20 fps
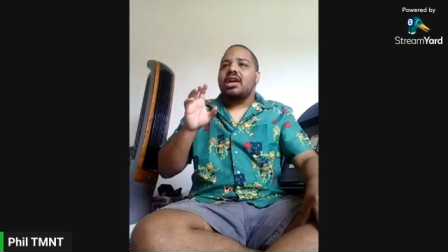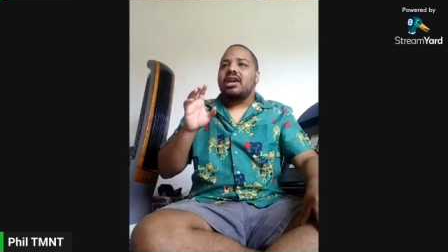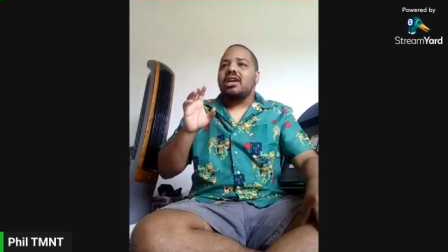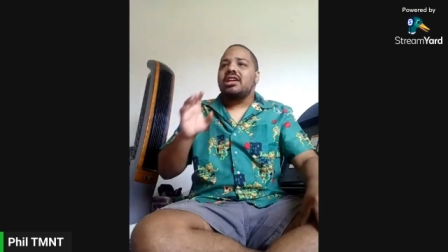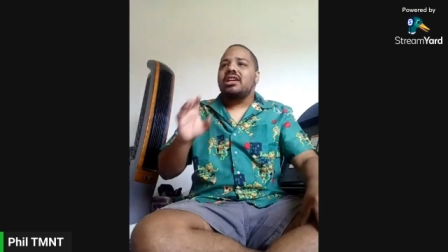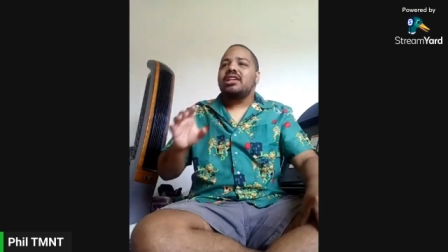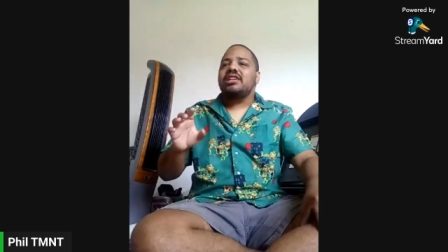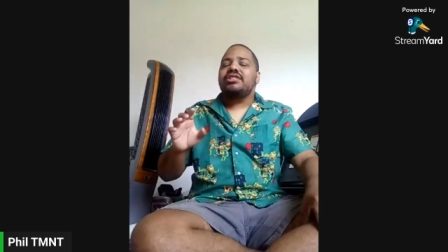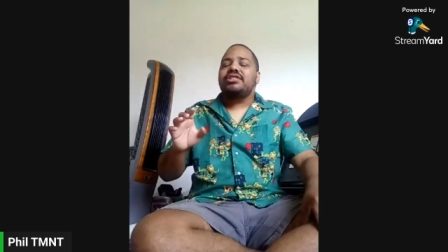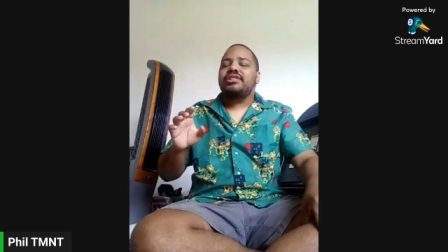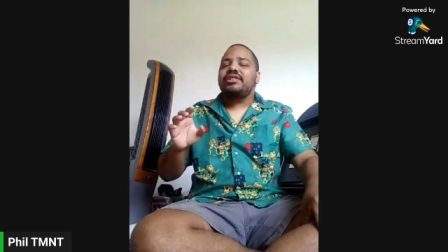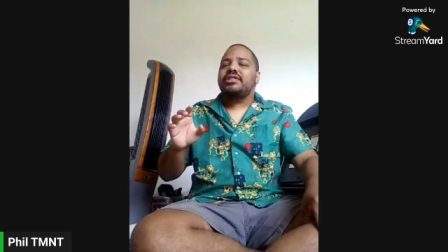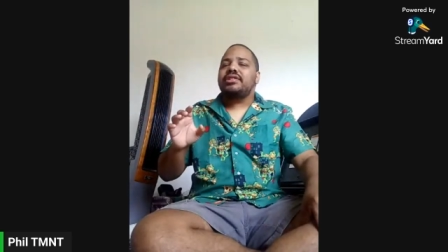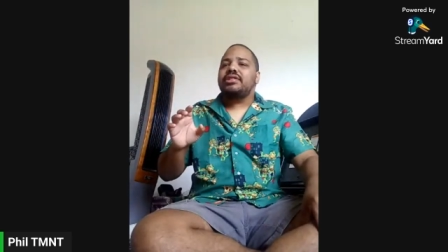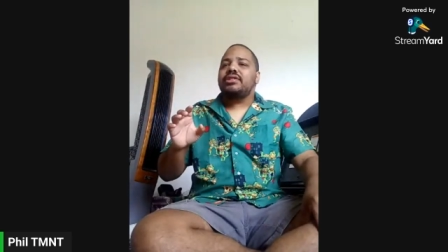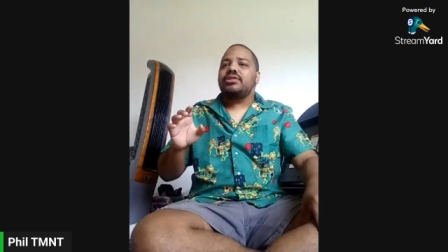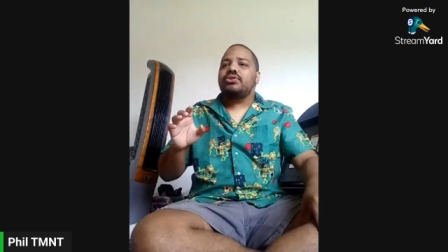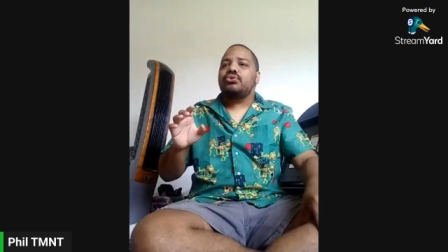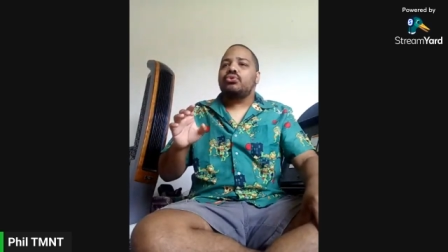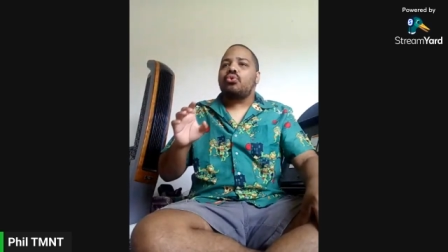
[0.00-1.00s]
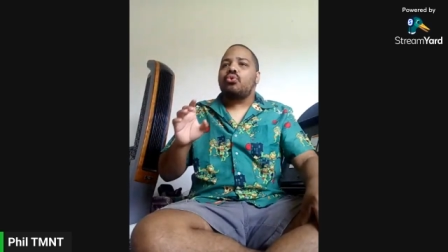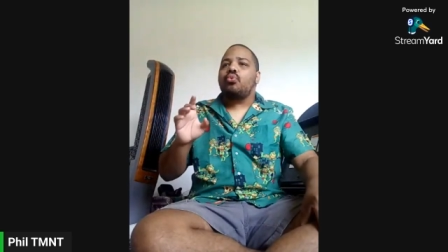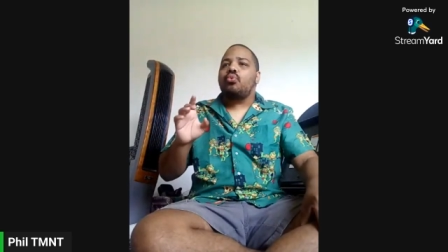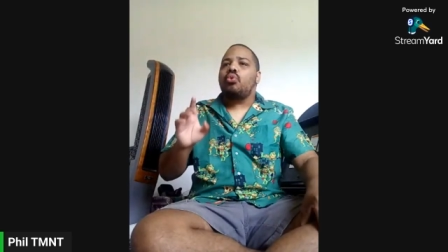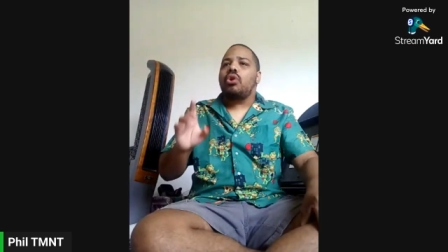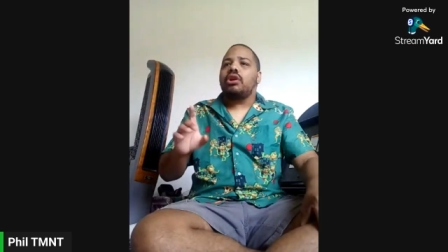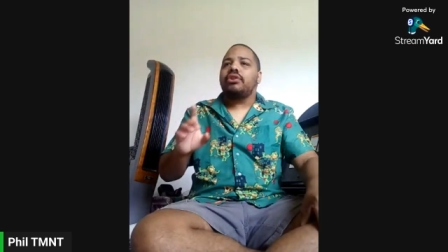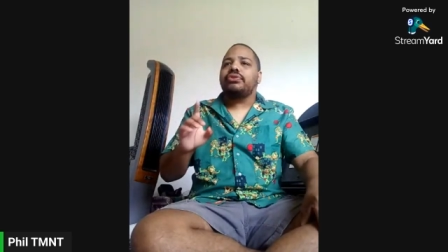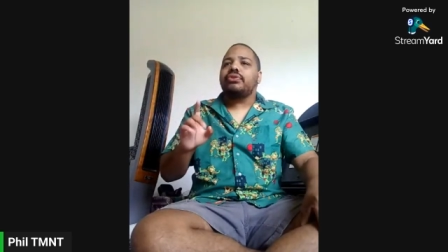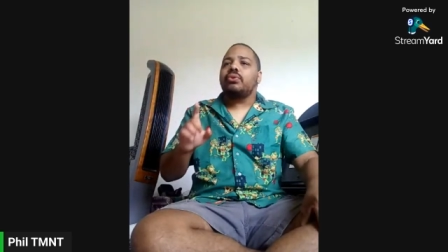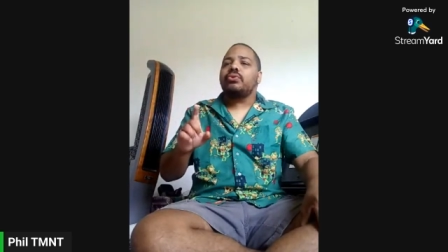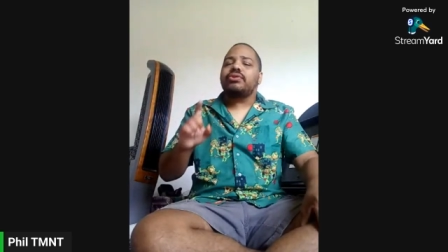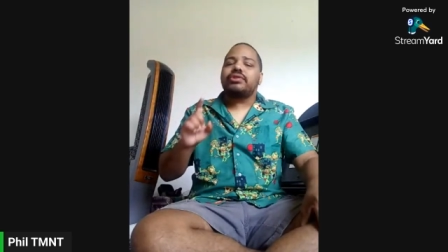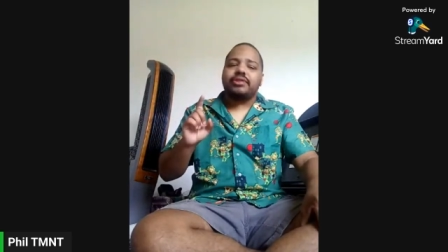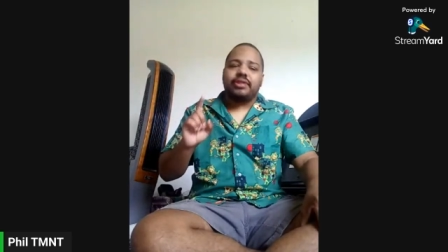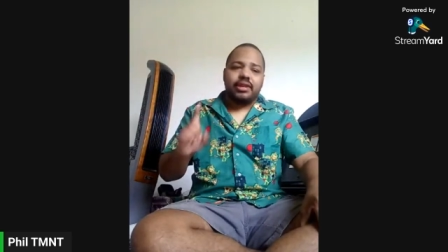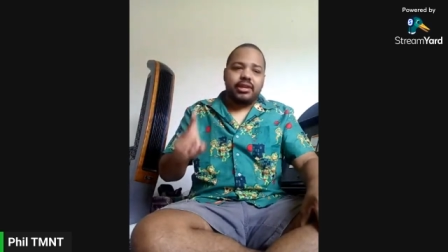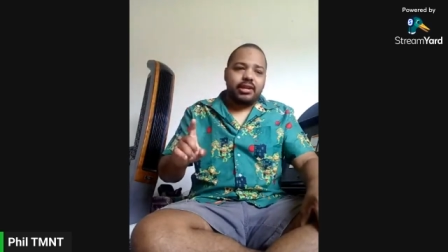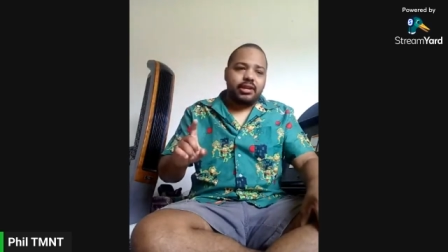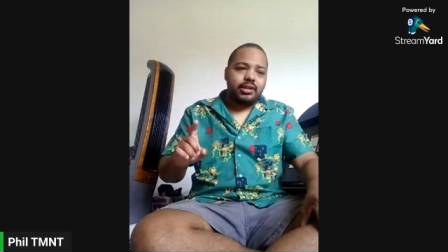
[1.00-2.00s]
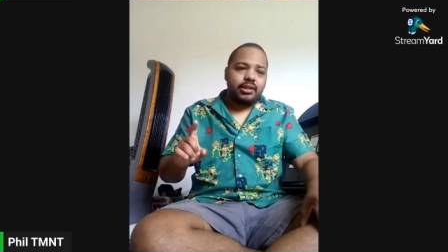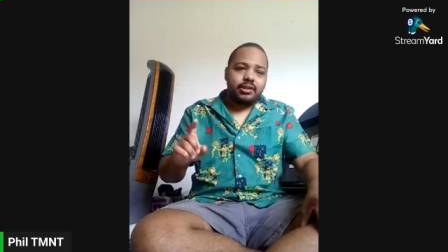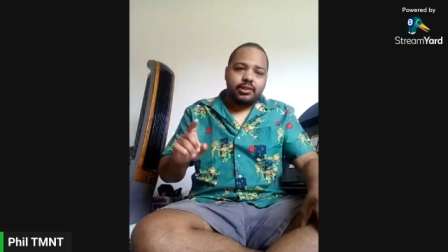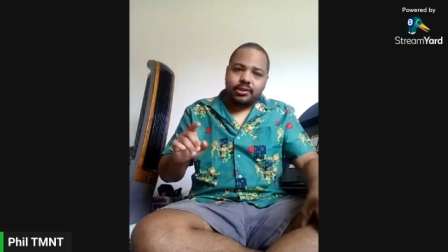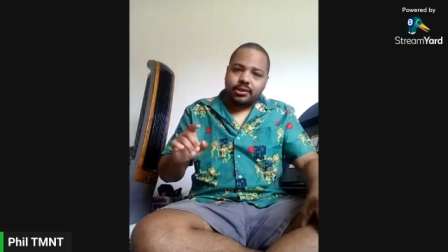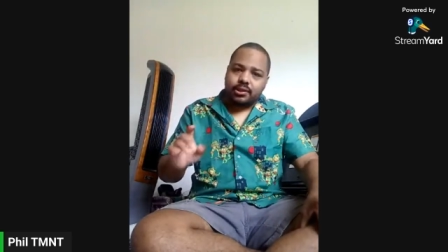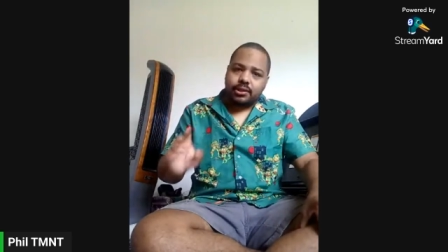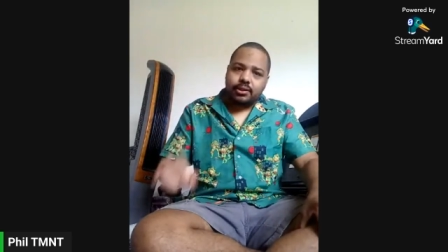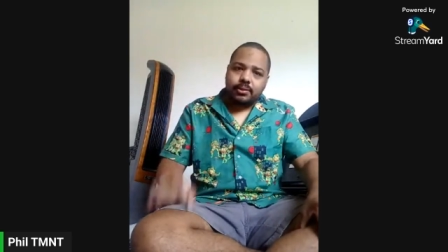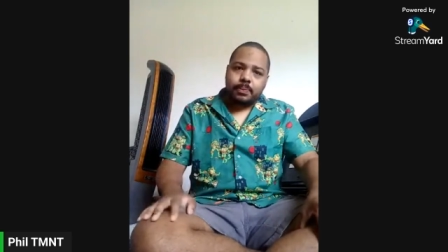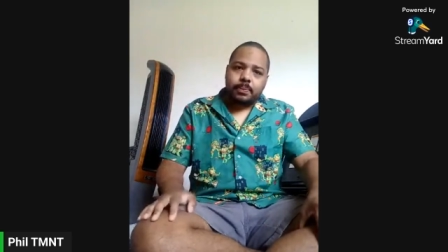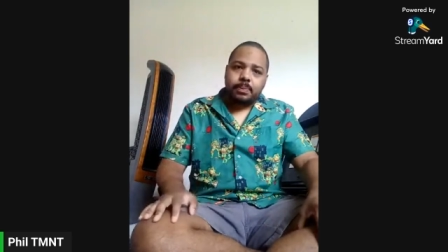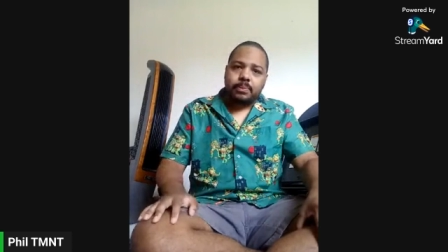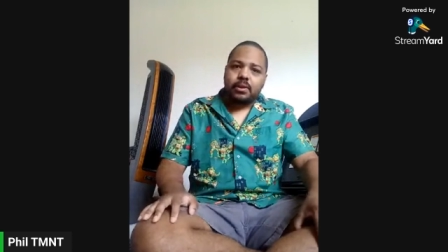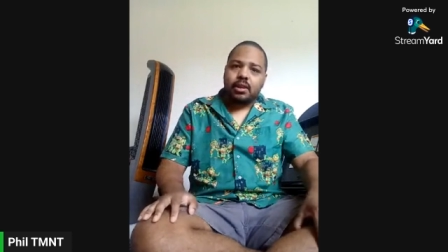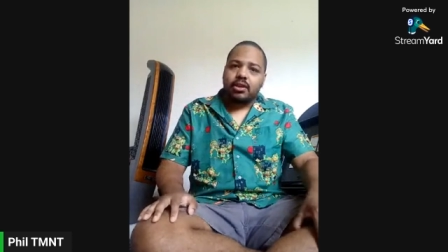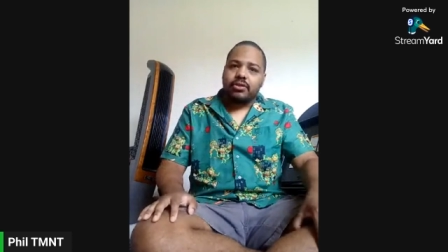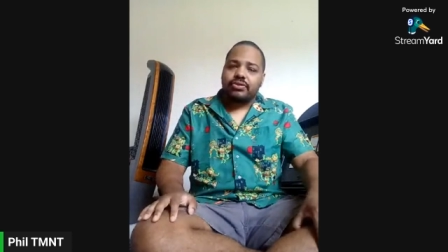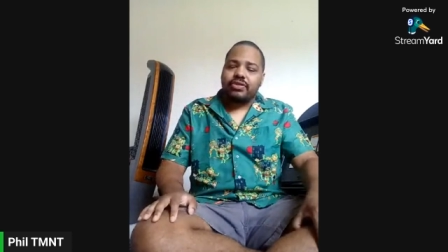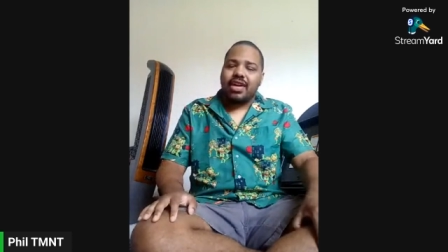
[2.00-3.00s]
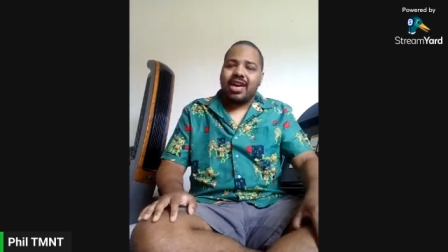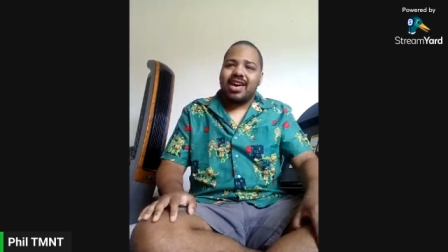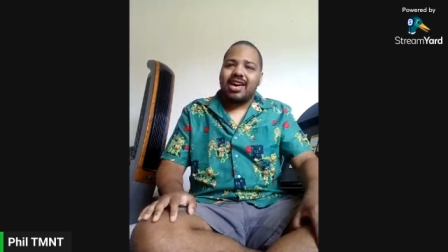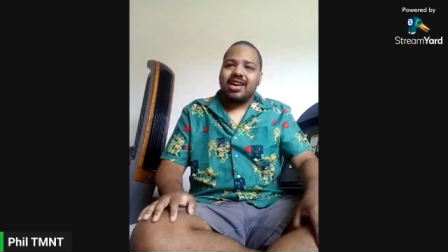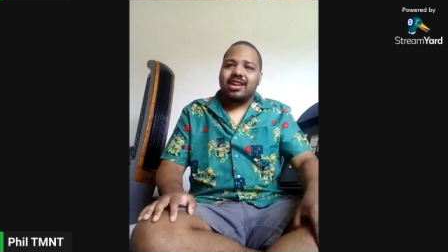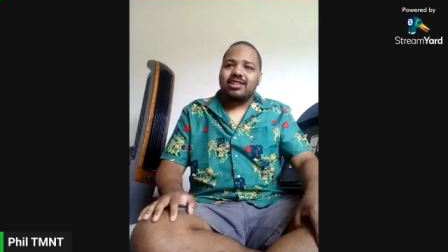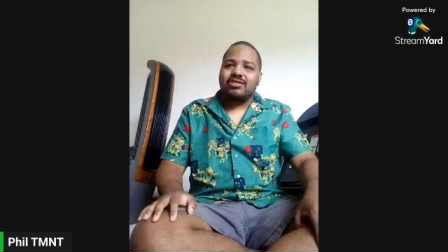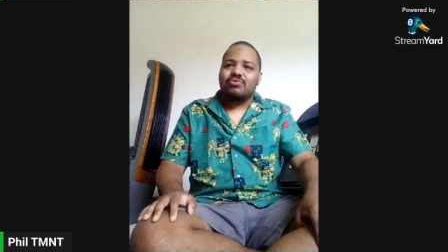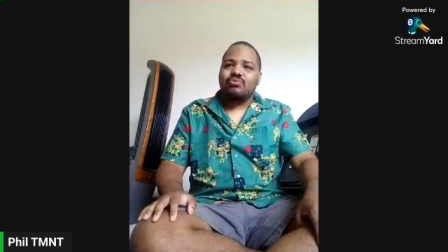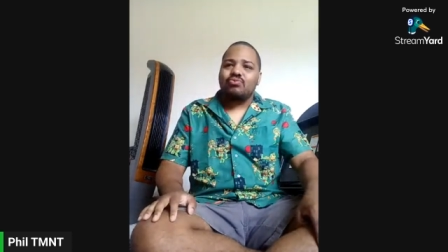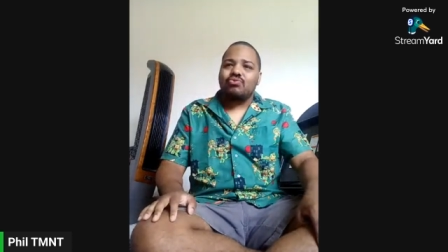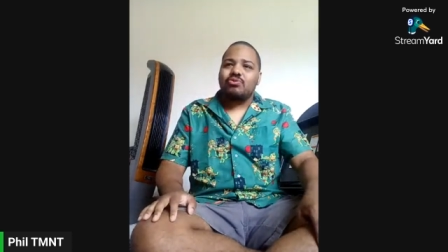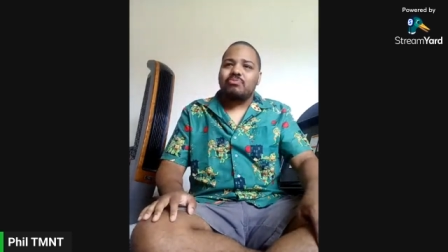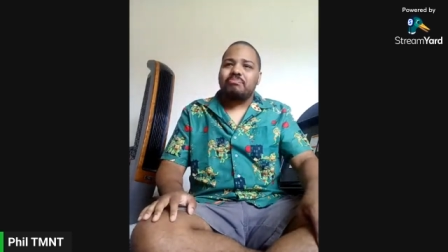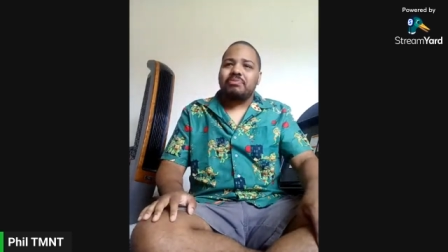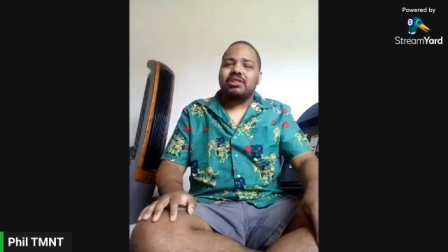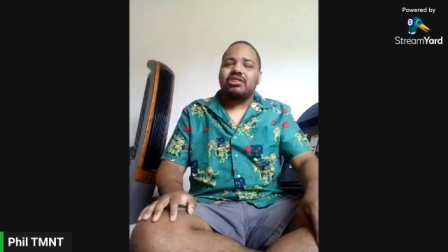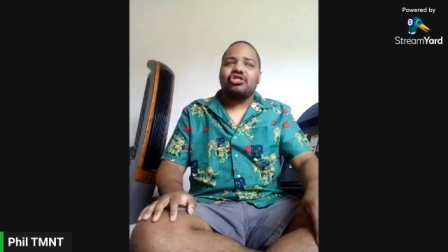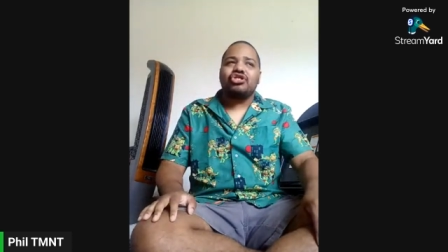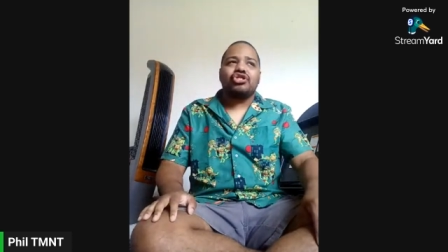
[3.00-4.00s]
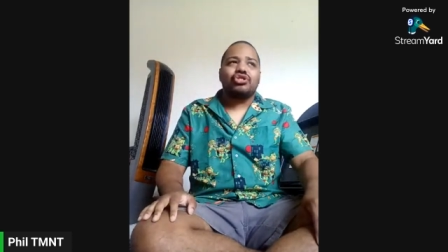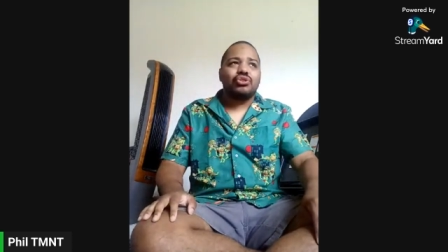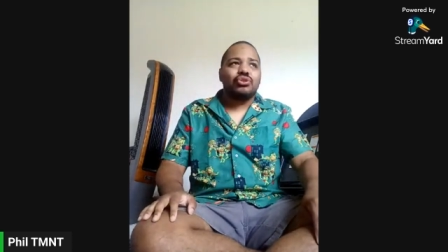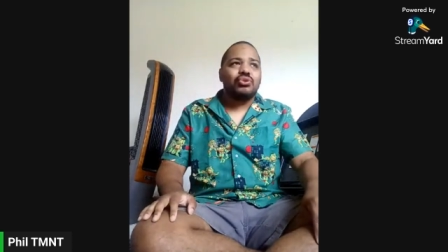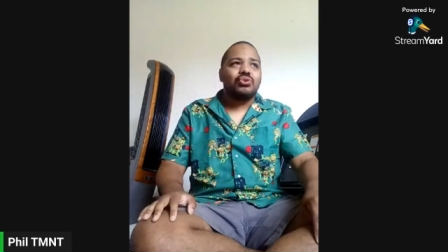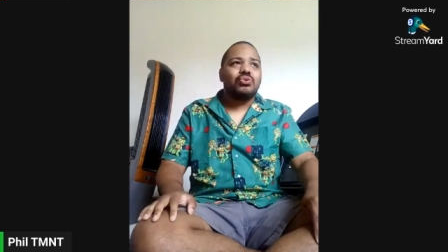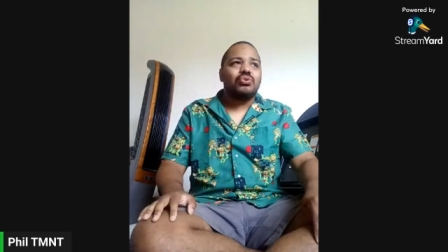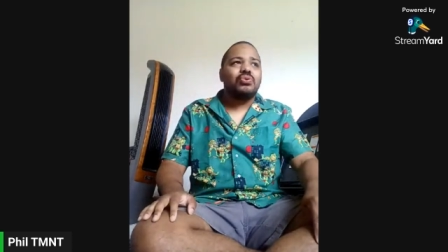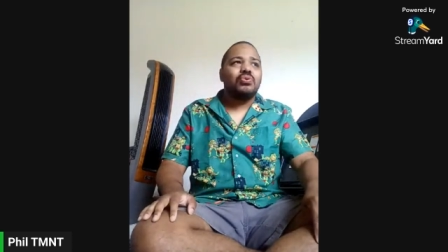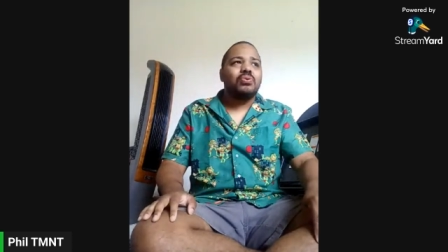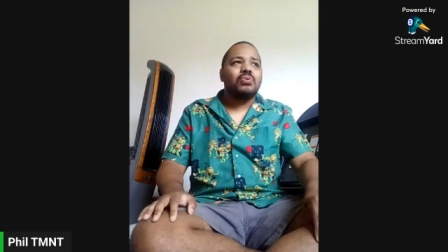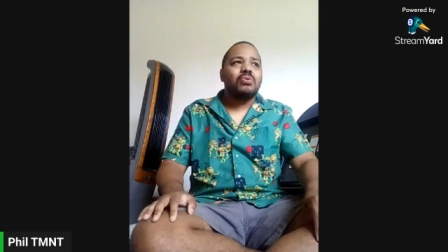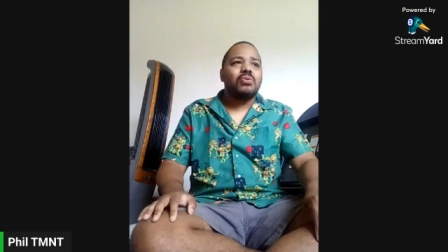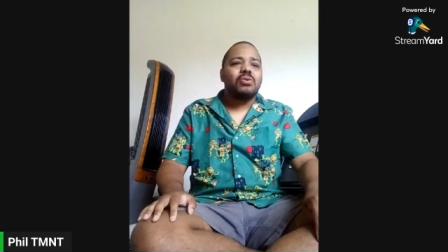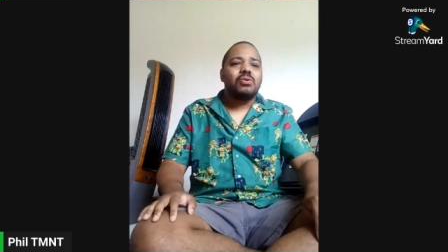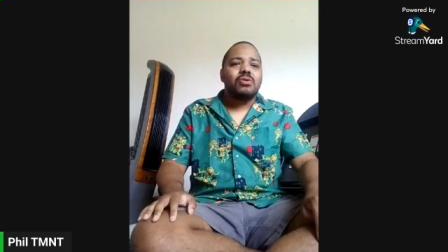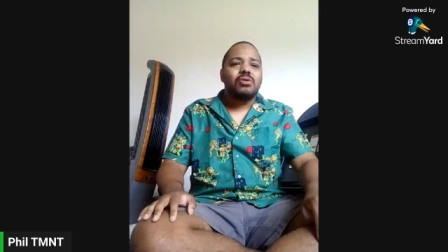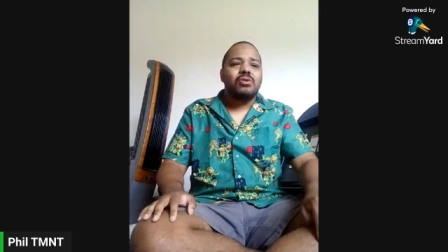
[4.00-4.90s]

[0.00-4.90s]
it's one of those things that would be too.